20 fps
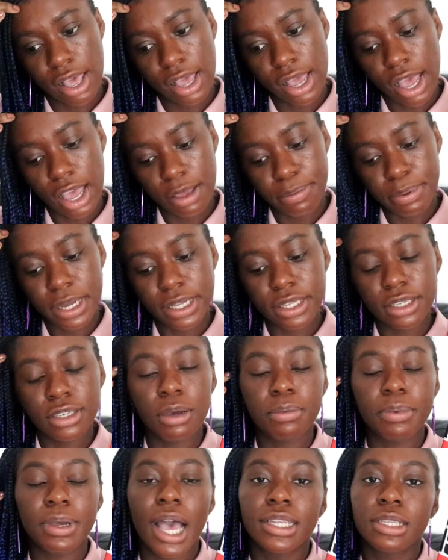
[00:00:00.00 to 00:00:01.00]
I picked it
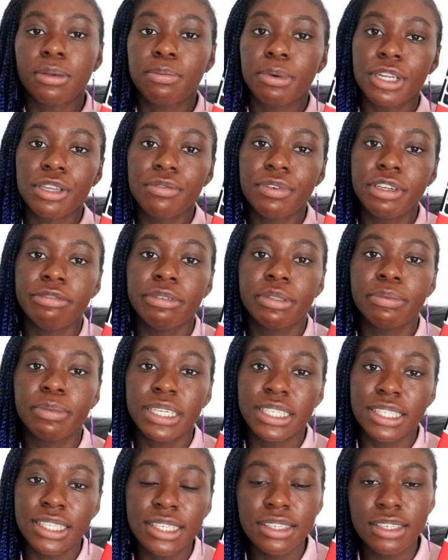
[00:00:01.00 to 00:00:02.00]
up as a buddy read with my
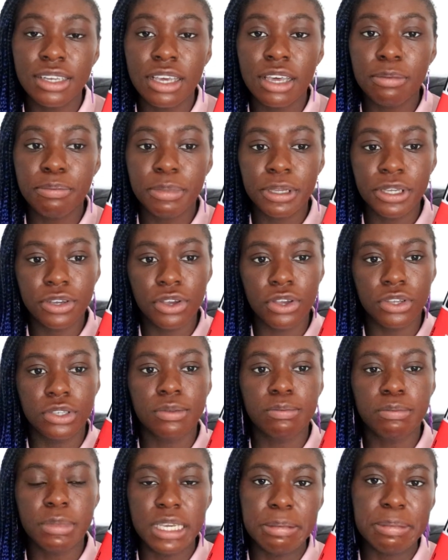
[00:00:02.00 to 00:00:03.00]
sister because
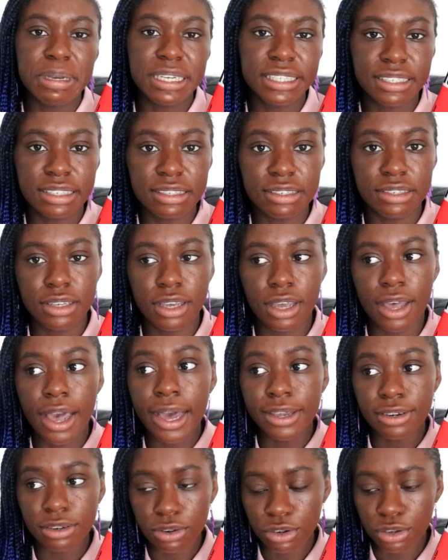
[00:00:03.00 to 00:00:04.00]
me and my sister
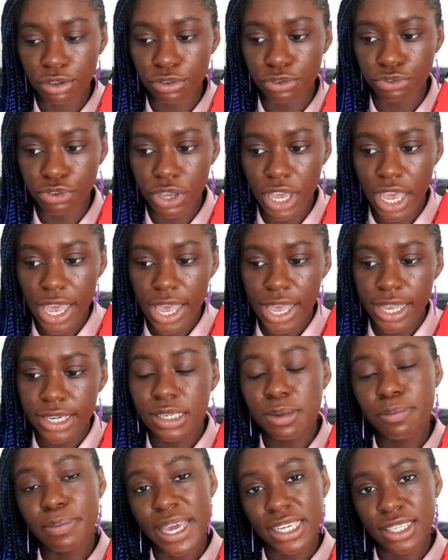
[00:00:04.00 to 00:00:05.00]
had a lot of
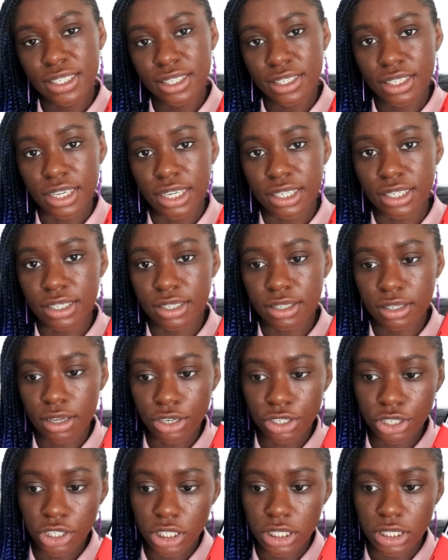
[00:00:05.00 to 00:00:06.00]
debates and
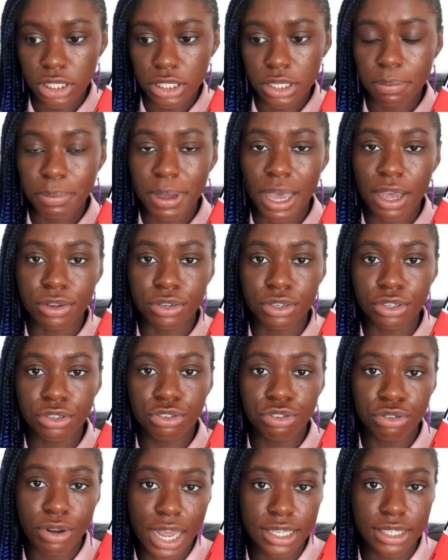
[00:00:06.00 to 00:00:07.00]
discussions about
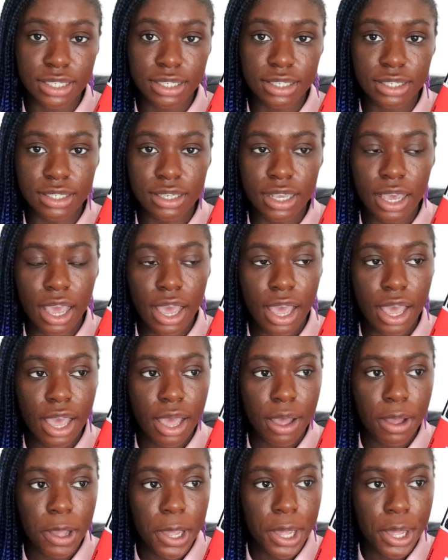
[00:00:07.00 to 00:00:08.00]
trans
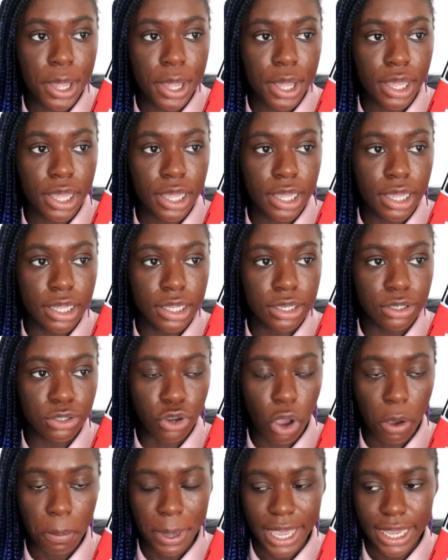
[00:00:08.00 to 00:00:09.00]

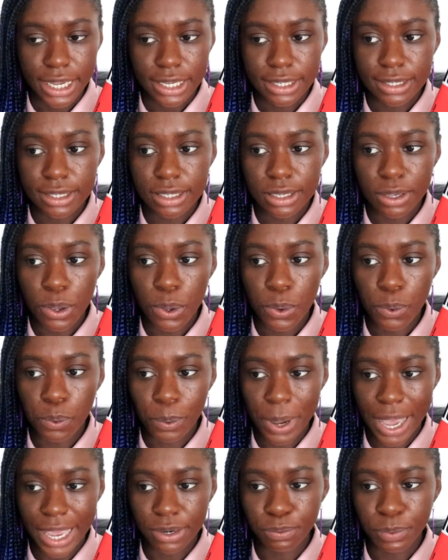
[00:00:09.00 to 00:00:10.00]
topics
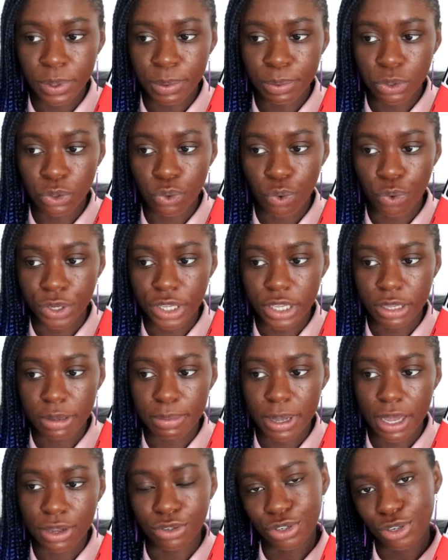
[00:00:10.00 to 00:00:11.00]
when we were talking
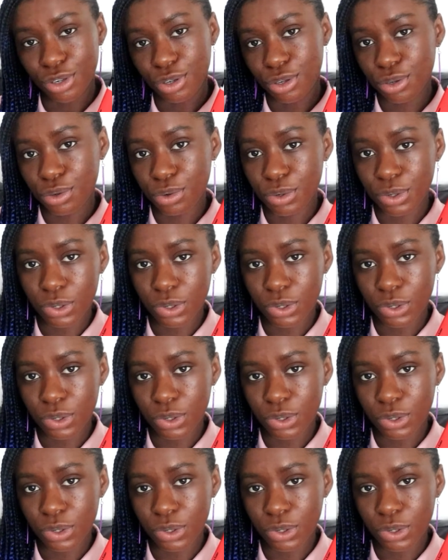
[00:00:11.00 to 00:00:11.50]
about two